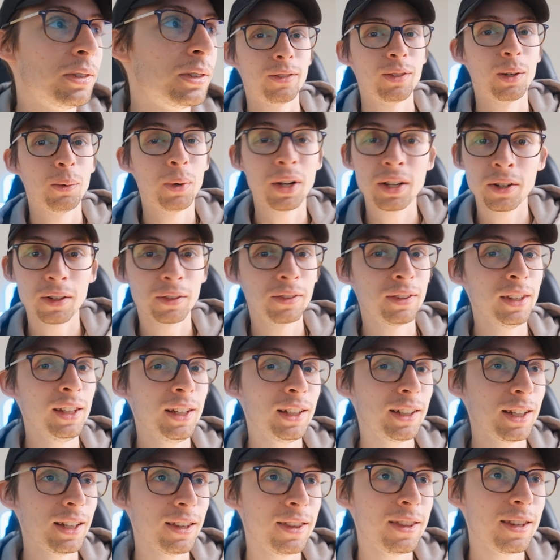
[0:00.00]
So what you're
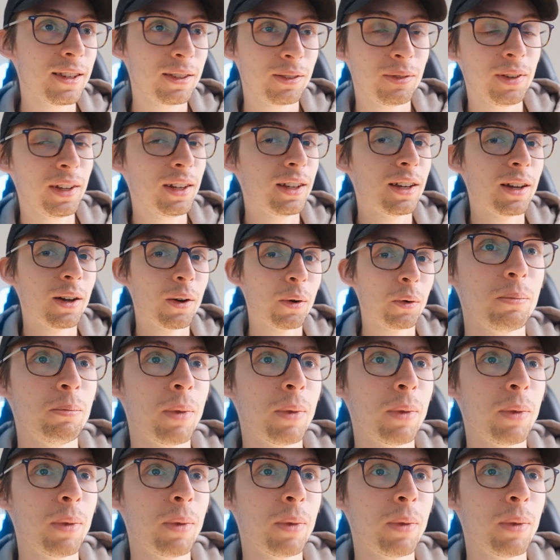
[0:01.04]
seeing in this video